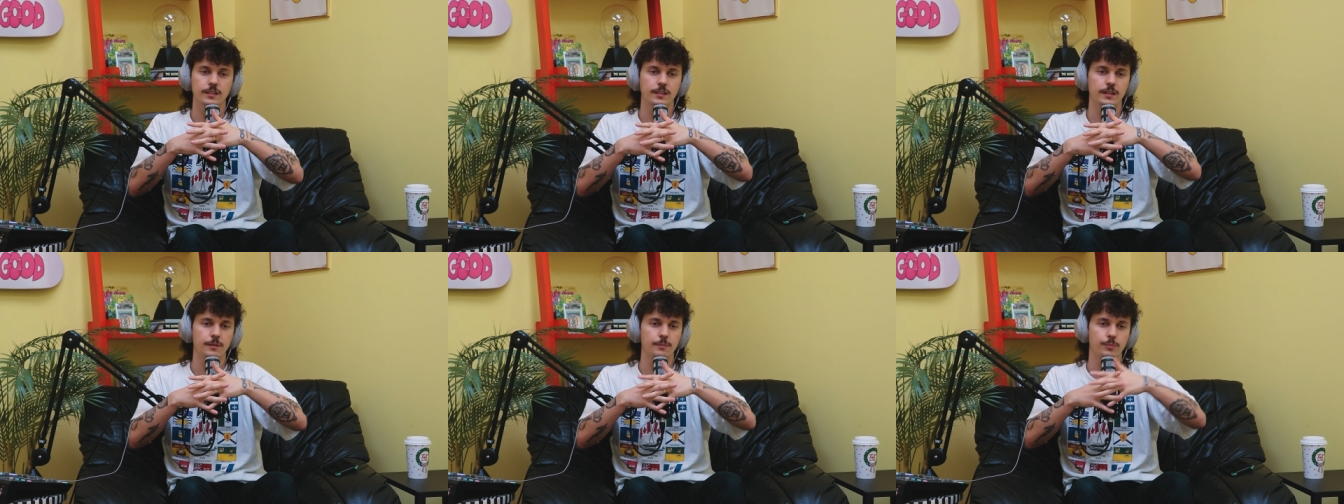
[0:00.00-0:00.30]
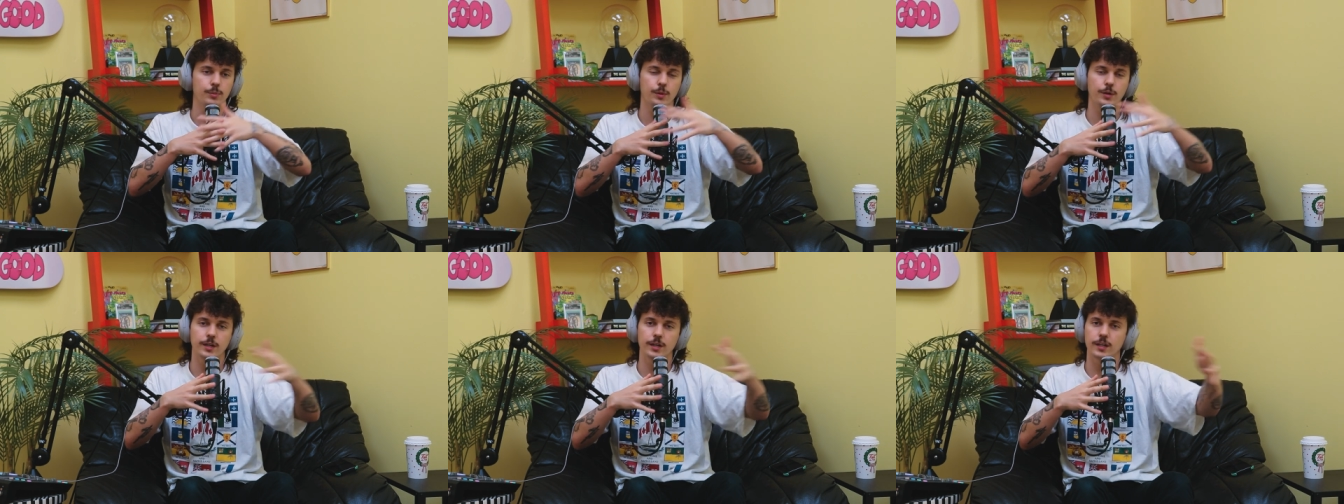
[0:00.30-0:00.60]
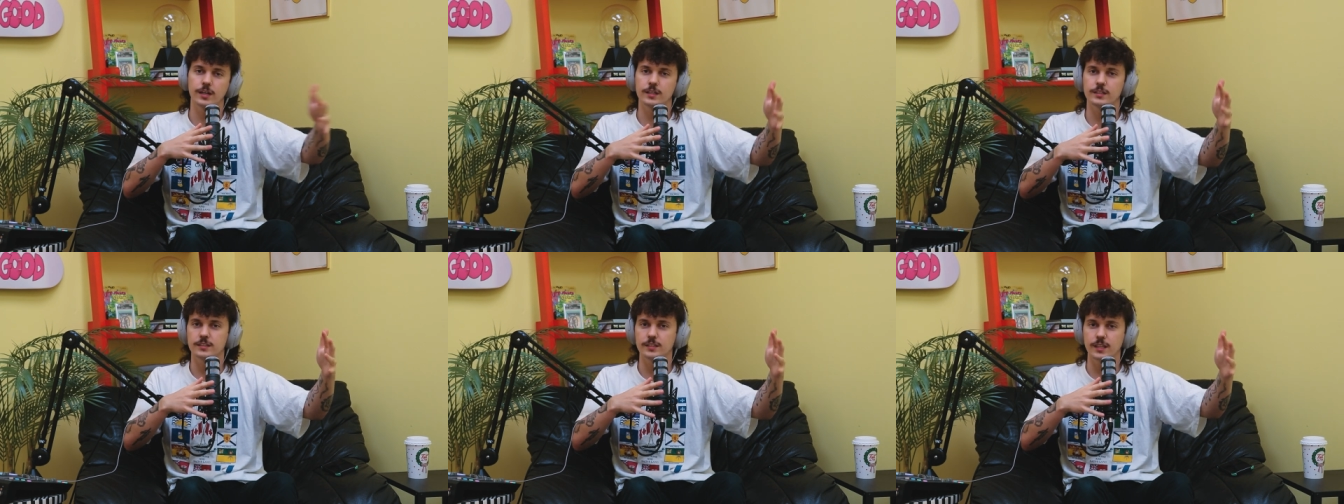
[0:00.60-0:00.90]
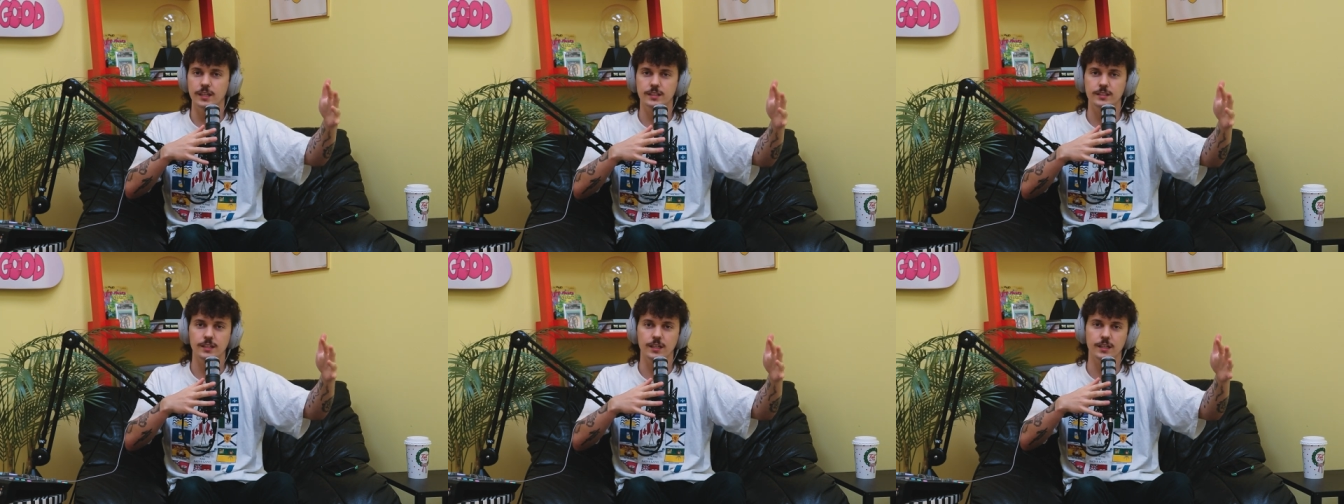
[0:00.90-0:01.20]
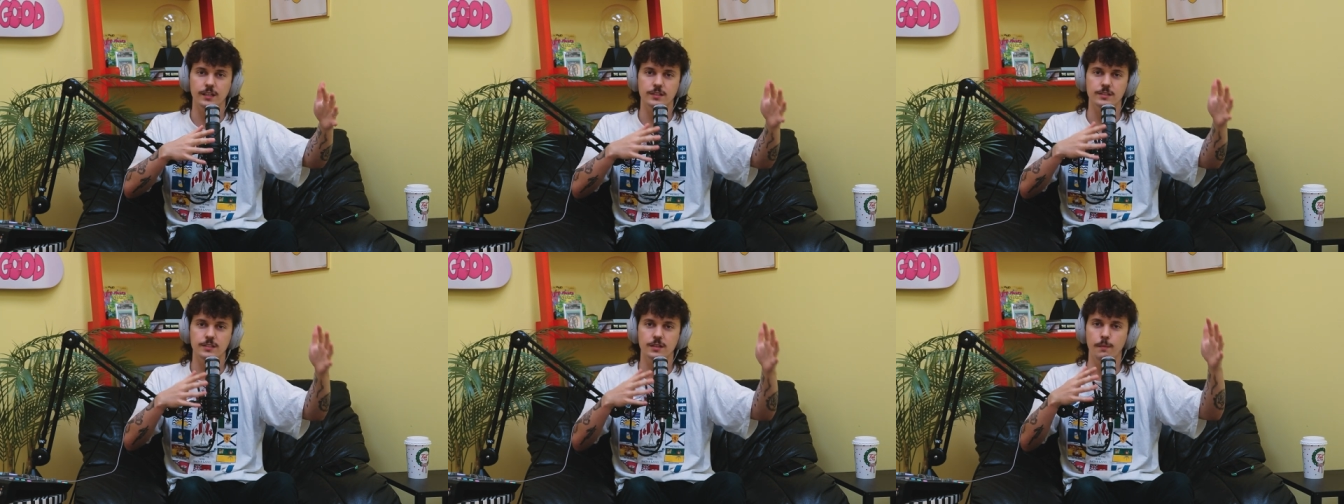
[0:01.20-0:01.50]
and put it on
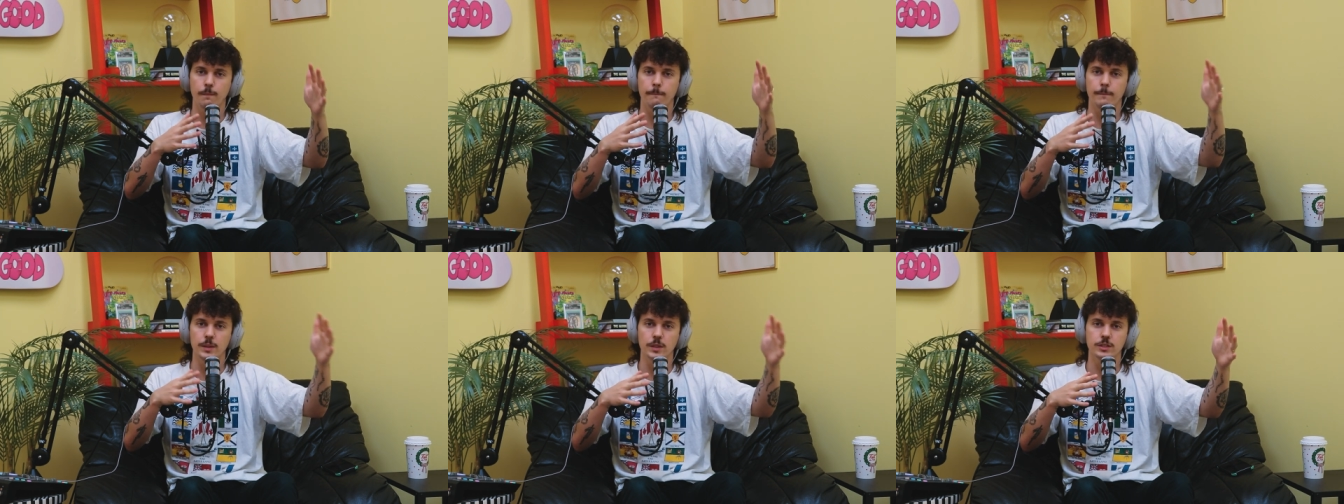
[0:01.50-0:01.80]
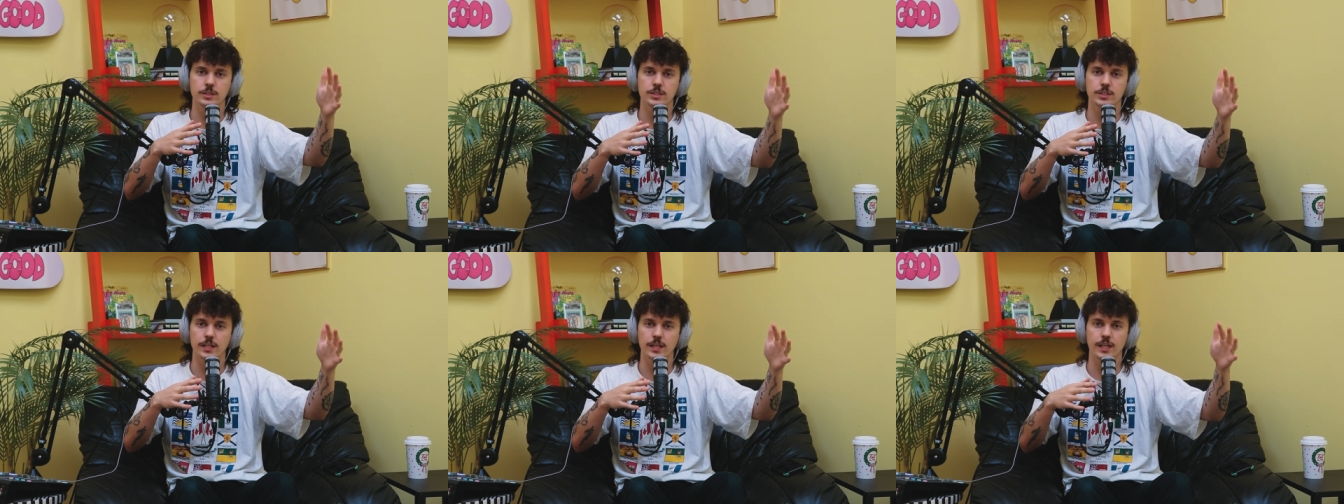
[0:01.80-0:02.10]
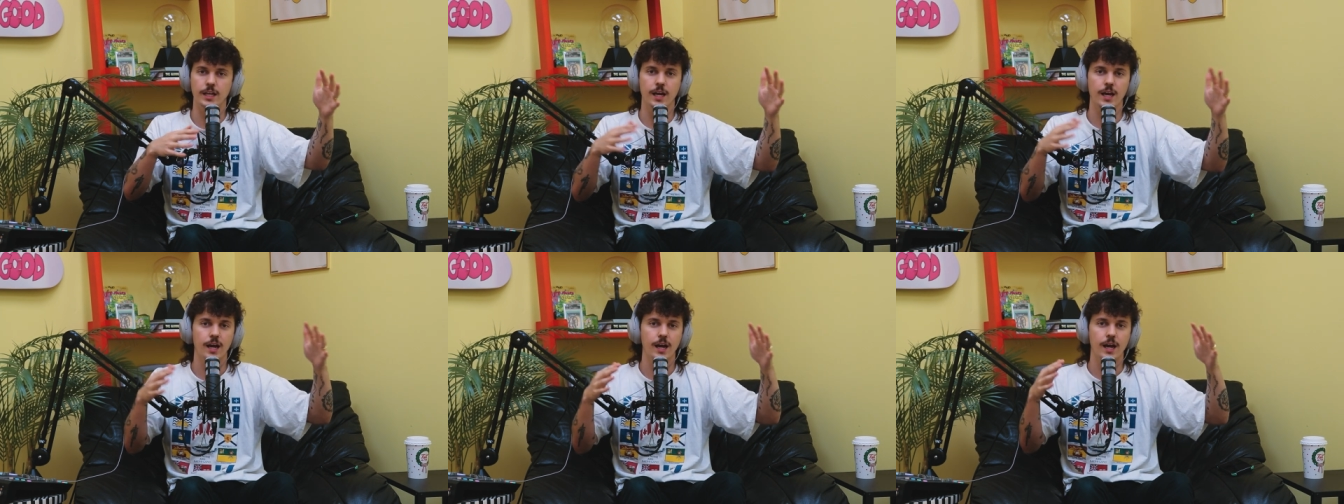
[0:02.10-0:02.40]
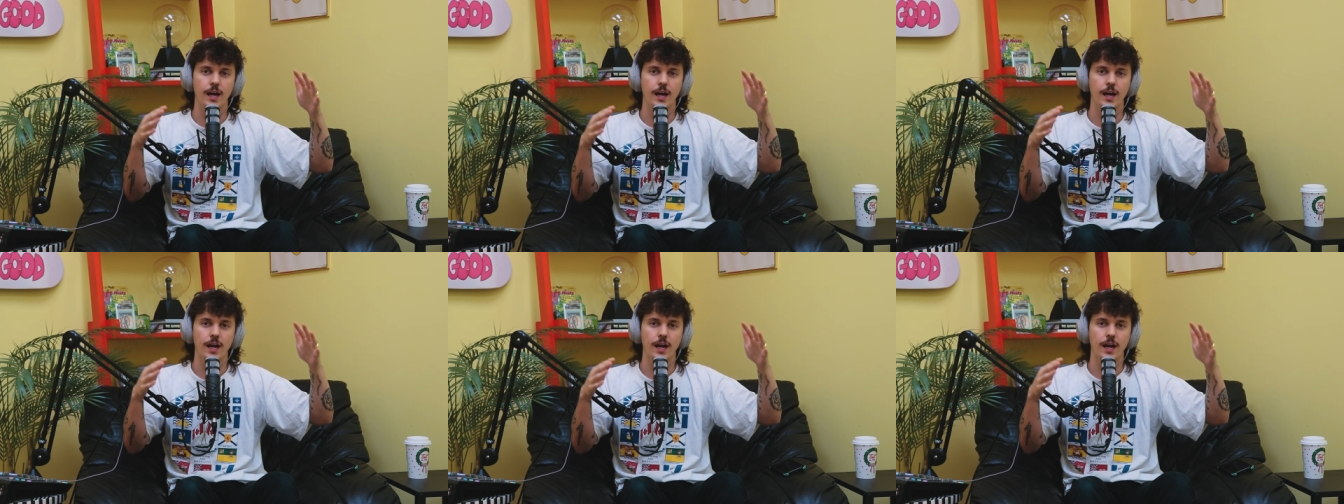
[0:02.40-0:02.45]
TikTok or some bullshit.